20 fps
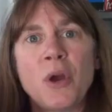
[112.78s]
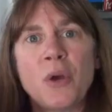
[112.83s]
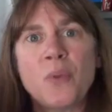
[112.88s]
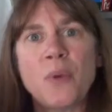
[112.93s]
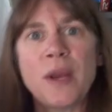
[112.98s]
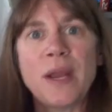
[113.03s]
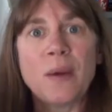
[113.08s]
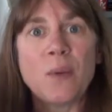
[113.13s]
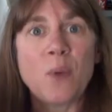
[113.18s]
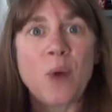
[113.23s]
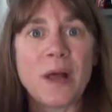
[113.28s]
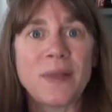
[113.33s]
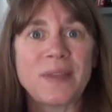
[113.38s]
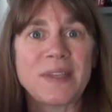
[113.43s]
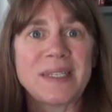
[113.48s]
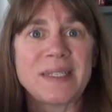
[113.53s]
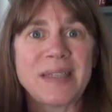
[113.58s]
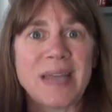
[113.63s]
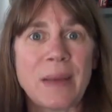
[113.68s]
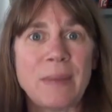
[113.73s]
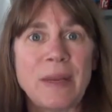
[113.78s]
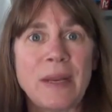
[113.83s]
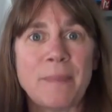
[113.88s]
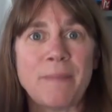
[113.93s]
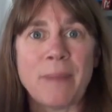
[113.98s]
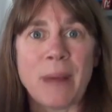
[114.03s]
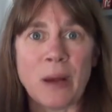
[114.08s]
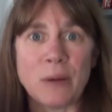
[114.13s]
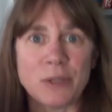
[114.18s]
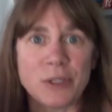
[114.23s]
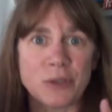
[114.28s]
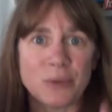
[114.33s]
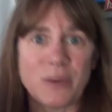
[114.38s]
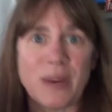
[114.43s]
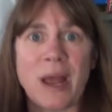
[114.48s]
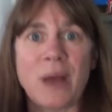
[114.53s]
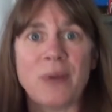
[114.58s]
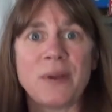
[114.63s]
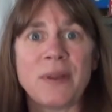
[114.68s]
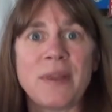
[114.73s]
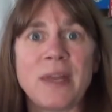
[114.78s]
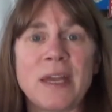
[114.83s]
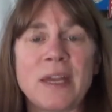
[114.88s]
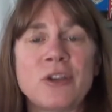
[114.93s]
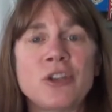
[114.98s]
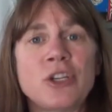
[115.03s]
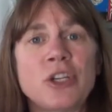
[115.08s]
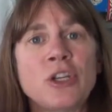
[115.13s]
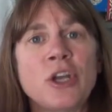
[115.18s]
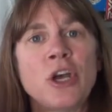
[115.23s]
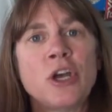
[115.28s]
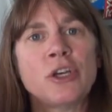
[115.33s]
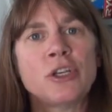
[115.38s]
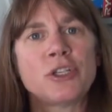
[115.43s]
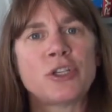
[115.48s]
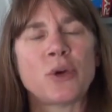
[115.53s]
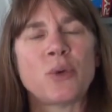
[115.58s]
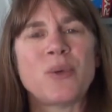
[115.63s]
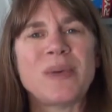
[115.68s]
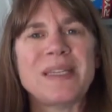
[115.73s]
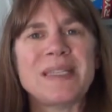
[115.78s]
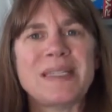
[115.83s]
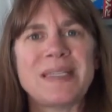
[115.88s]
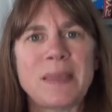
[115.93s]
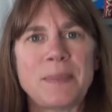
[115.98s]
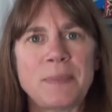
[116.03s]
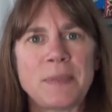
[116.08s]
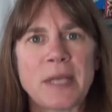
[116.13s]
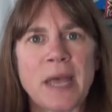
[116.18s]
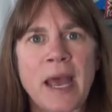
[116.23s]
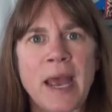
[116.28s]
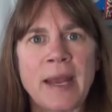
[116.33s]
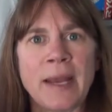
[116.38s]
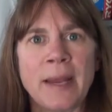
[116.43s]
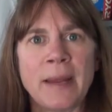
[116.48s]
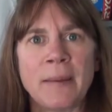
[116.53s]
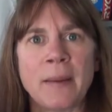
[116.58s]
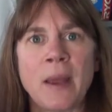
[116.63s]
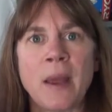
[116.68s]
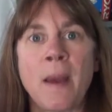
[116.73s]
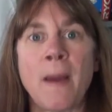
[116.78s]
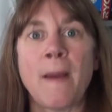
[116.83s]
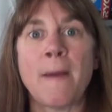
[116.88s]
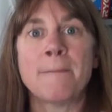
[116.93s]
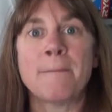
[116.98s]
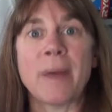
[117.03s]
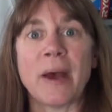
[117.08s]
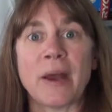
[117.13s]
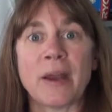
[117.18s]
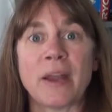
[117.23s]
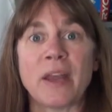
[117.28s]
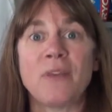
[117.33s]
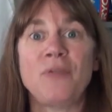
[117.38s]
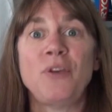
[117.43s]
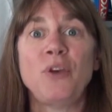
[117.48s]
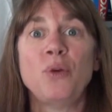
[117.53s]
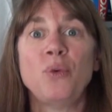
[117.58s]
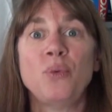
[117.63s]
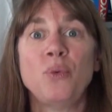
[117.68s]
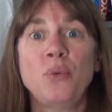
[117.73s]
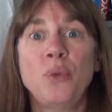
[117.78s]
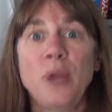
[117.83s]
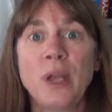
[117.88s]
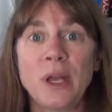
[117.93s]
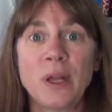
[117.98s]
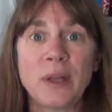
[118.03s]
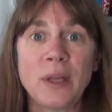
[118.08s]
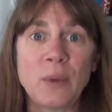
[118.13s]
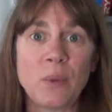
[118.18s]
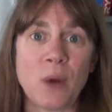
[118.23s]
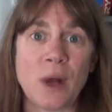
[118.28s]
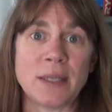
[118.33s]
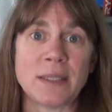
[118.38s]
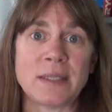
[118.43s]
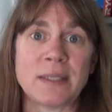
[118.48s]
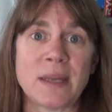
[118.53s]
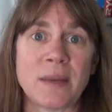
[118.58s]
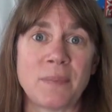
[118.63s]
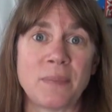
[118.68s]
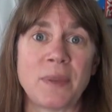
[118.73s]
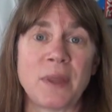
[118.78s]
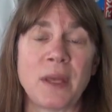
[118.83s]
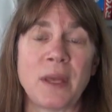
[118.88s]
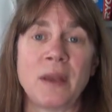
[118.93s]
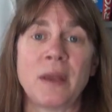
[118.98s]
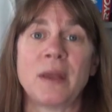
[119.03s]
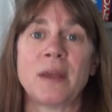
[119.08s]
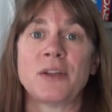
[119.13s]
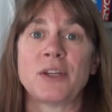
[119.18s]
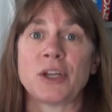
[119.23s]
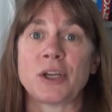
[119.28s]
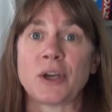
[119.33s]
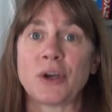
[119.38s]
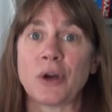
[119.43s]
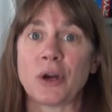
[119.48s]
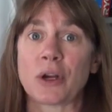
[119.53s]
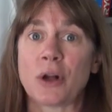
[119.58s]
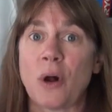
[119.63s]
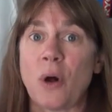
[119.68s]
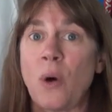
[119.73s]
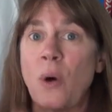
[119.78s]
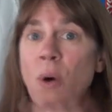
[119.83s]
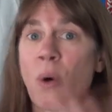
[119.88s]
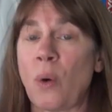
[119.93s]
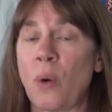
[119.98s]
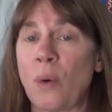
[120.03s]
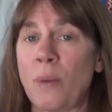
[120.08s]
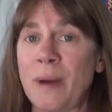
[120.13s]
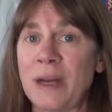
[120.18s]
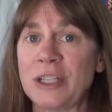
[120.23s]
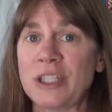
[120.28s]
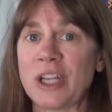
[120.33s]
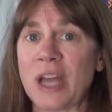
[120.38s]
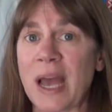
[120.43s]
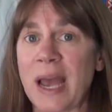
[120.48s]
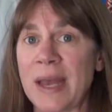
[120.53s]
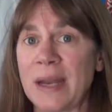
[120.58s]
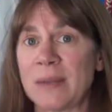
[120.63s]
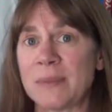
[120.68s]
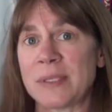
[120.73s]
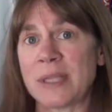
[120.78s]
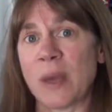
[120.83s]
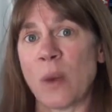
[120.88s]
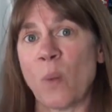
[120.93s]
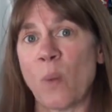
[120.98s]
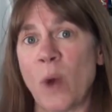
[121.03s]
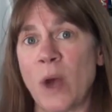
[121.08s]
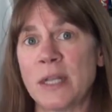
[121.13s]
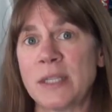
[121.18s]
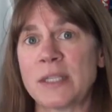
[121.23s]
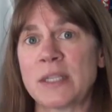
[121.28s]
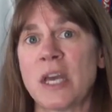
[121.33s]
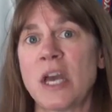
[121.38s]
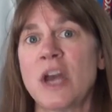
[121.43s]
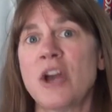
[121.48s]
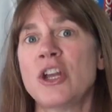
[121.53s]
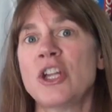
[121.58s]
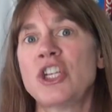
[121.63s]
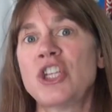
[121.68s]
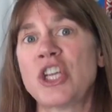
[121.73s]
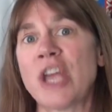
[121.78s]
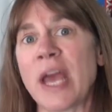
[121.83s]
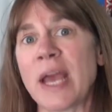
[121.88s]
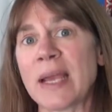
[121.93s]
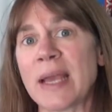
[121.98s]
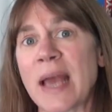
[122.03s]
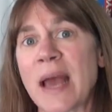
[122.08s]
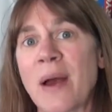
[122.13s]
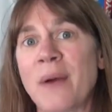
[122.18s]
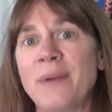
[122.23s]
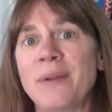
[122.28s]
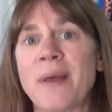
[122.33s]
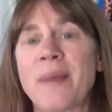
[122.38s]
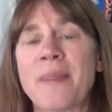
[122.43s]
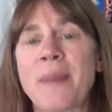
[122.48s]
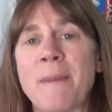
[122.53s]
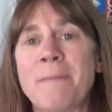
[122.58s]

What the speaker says: We didn't want the sammie to bounce around in the engine, so we zip tied it. But if you really want something to cook a whole bunch of items at once, check out the